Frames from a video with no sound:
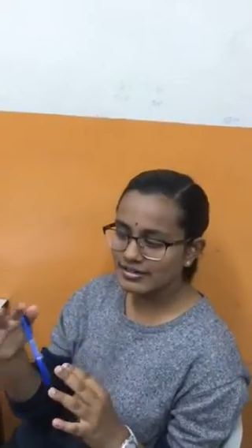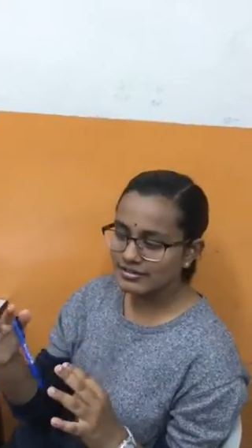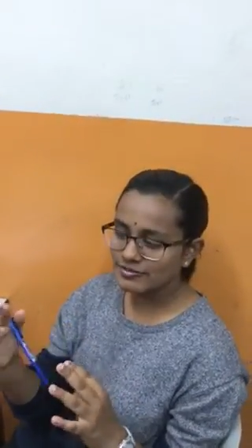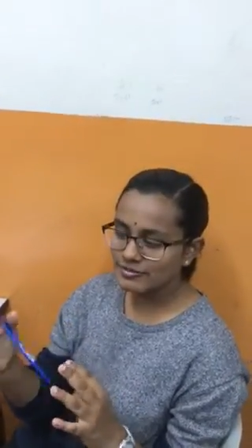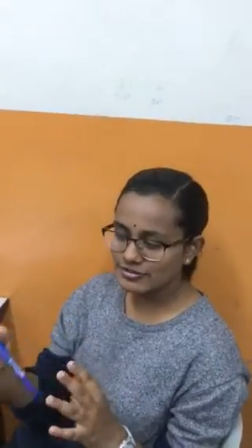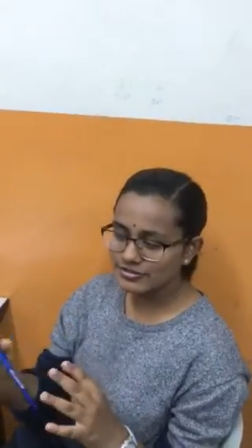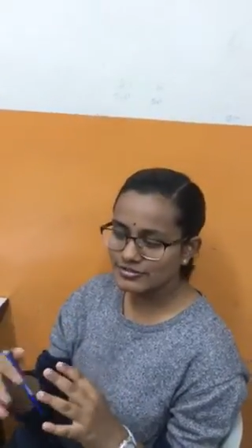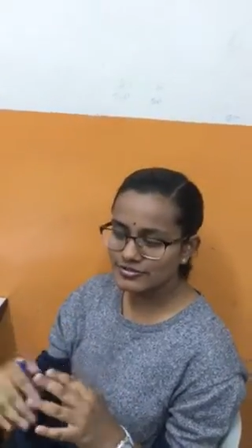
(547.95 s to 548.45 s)

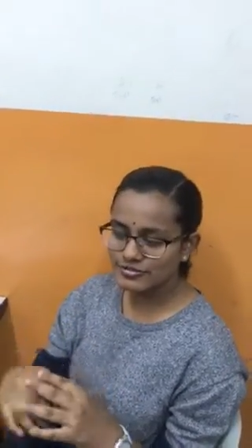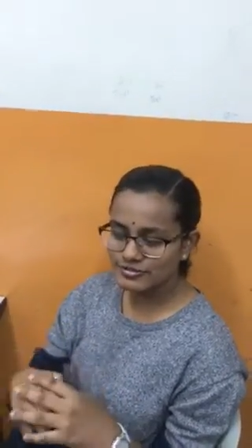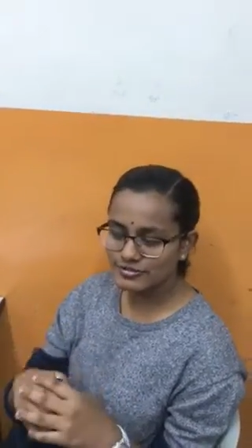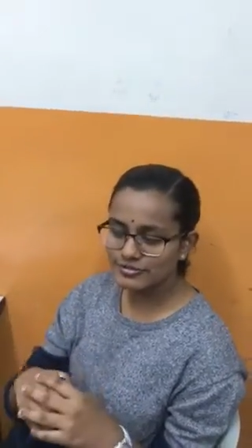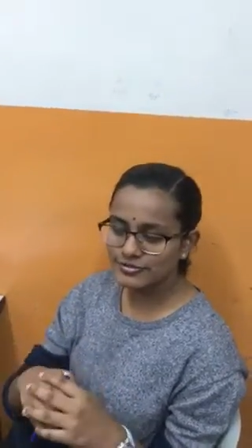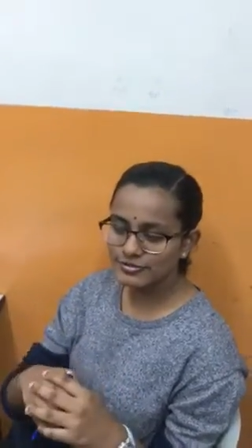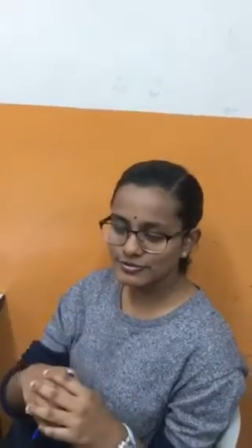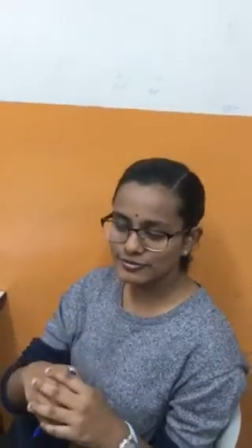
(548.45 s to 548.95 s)
questions
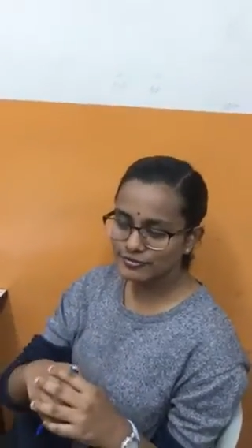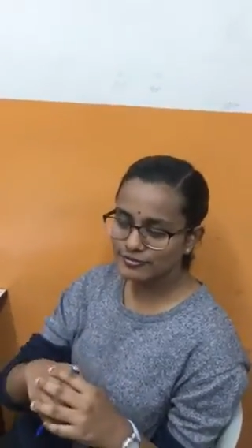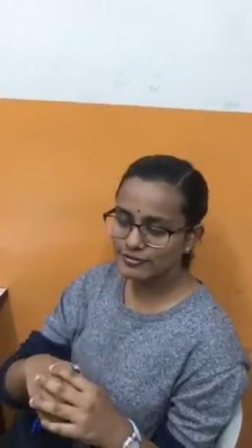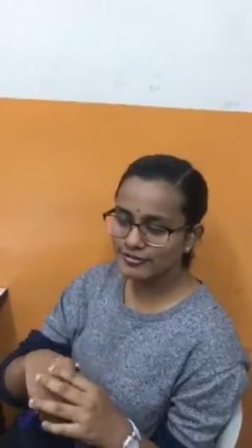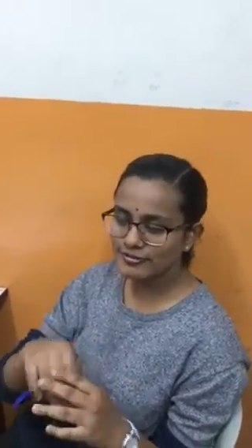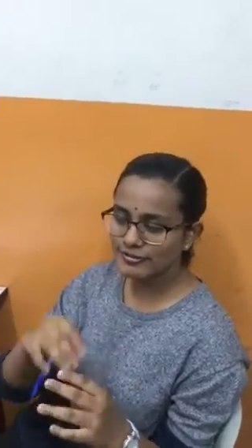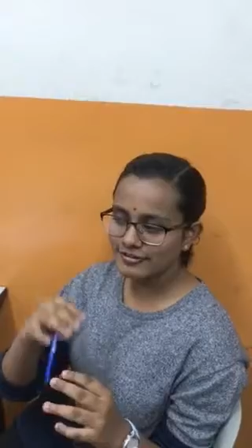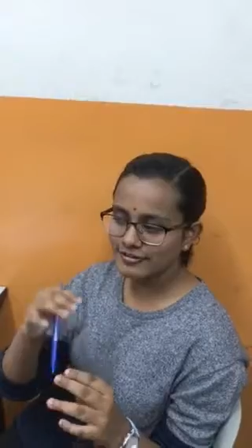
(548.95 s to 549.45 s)
also
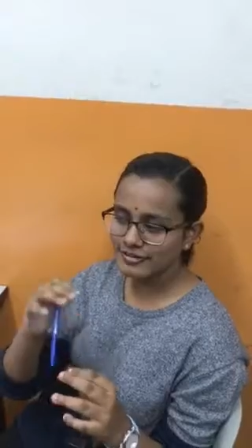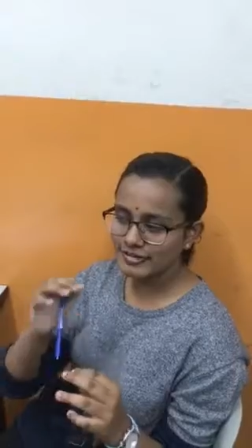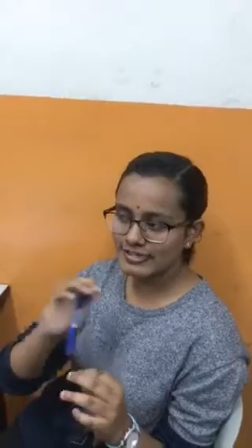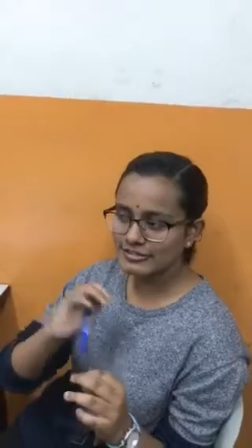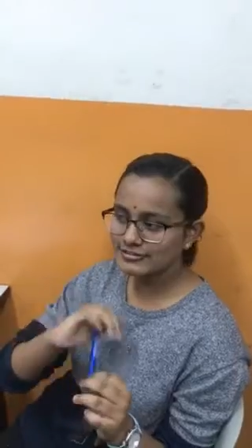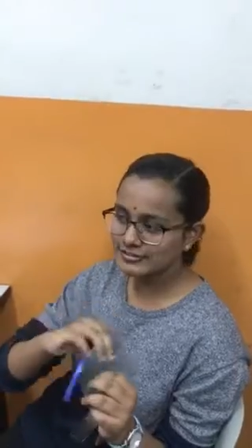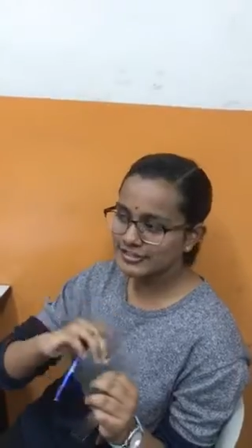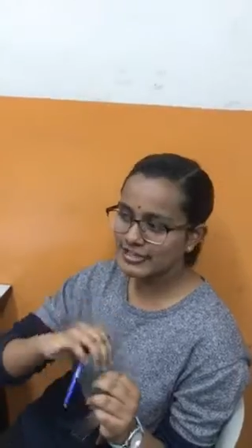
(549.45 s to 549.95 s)

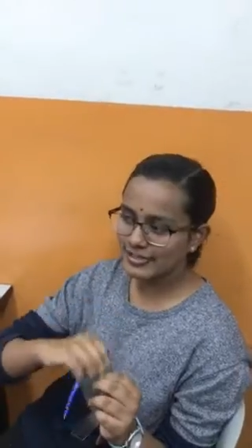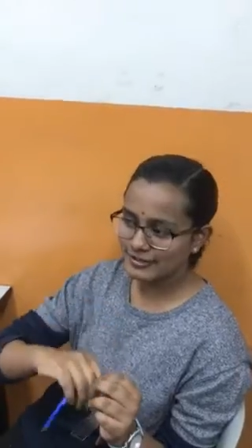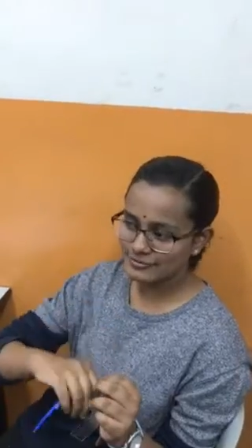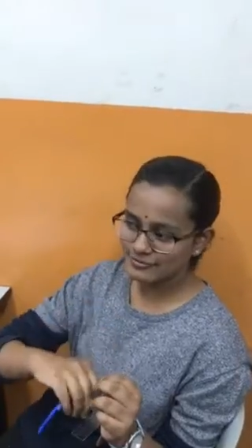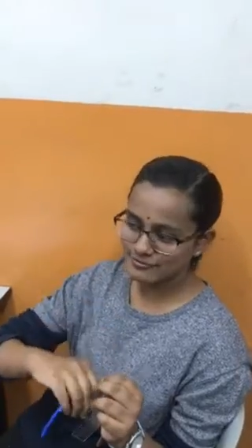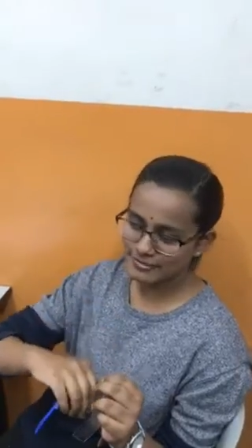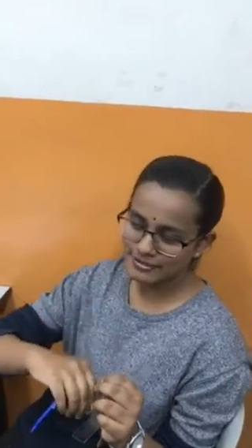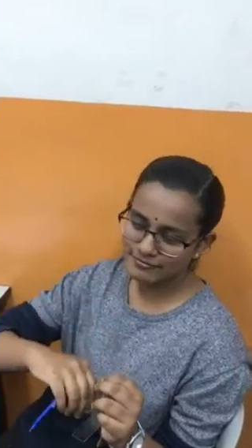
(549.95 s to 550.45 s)
actually
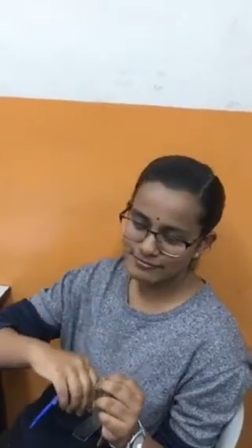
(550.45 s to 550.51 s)
helped me